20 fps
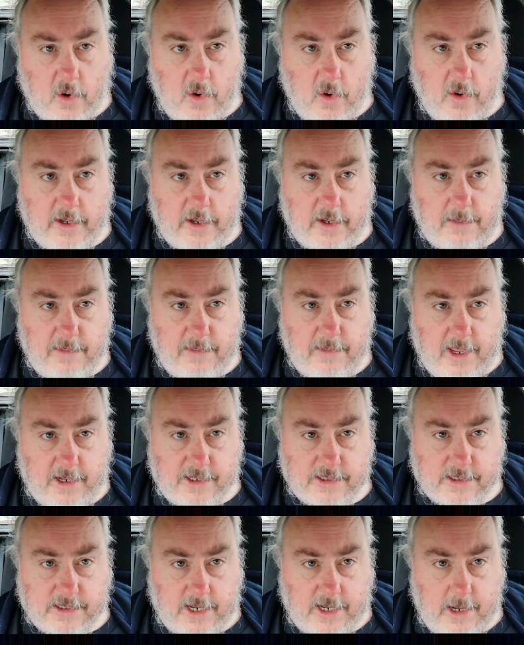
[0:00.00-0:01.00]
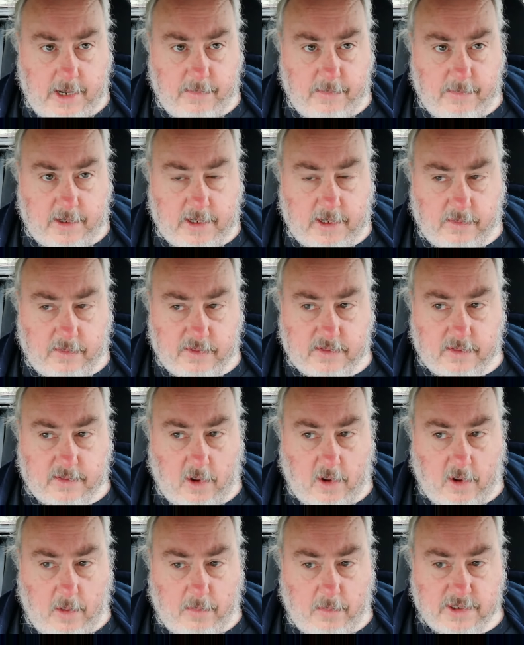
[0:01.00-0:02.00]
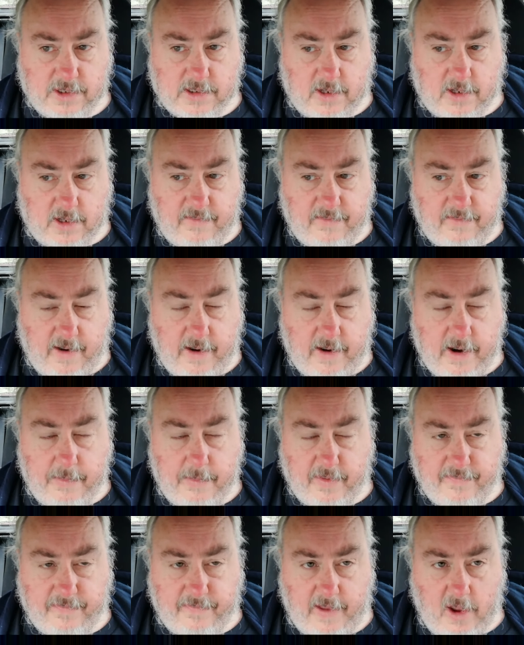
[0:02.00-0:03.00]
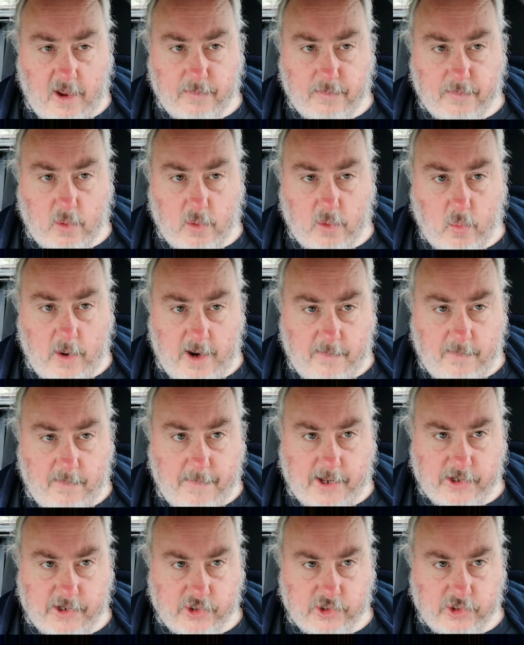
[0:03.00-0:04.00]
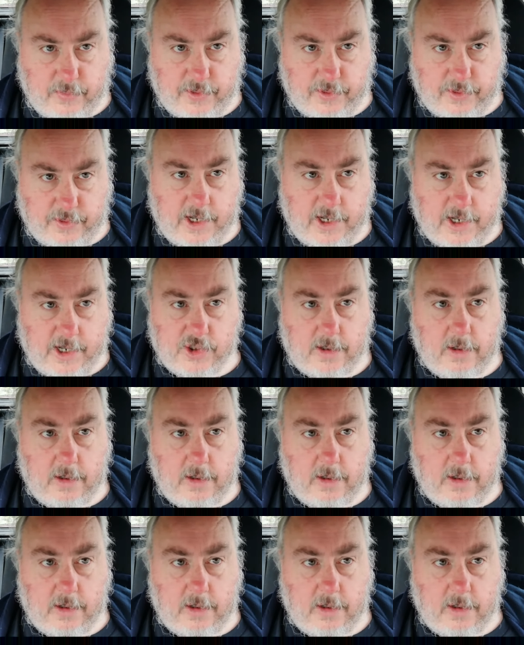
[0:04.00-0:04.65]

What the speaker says: it, he made a statement that was almost like very profound, but a way of magical protection.